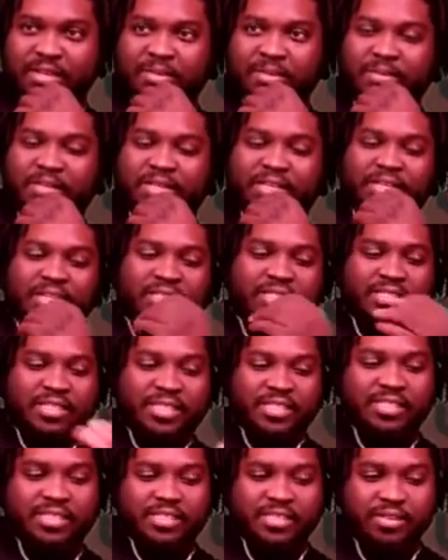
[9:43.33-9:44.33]
because
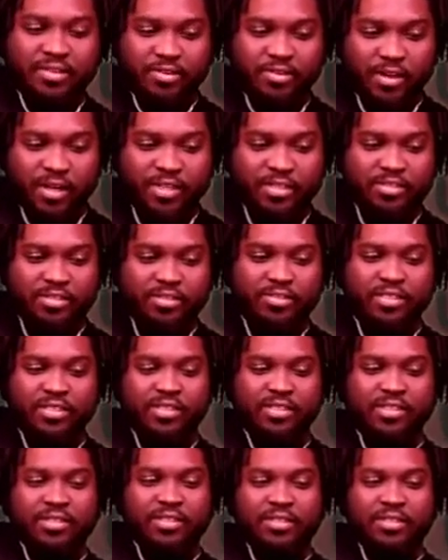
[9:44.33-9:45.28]
this is a great drink.